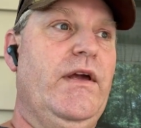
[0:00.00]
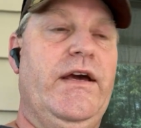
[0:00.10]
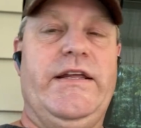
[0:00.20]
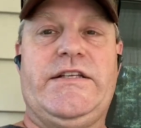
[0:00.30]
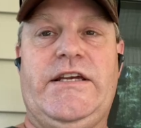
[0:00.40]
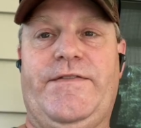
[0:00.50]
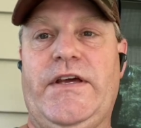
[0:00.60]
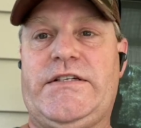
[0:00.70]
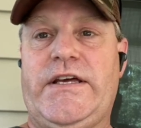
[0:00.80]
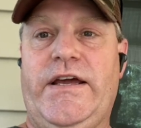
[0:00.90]
and that's if
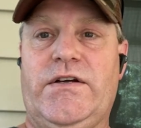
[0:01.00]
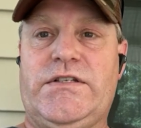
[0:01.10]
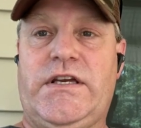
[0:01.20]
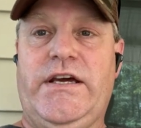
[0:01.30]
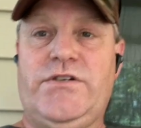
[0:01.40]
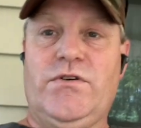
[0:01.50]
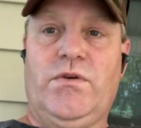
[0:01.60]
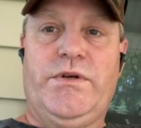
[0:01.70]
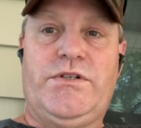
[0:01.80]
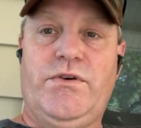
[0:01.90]
they stay on
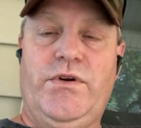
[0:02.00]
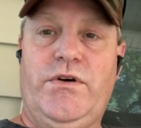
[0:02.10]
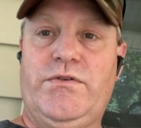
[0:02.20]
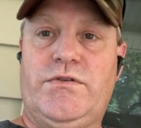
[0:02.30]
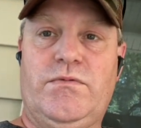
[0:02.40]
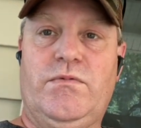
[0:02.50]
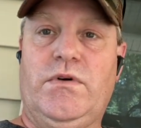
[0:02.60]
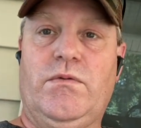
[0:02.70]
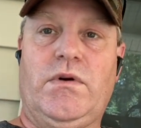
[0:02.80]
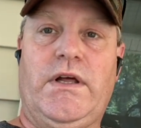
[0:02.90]
schedule, which who knows
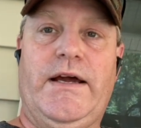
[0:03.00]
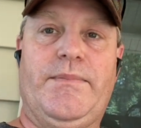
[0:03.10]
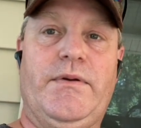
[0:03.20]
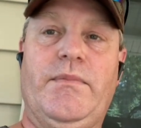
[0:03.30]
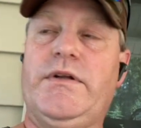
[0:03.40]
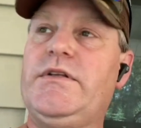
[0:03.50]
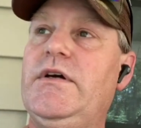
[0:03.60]
what what'll happen. But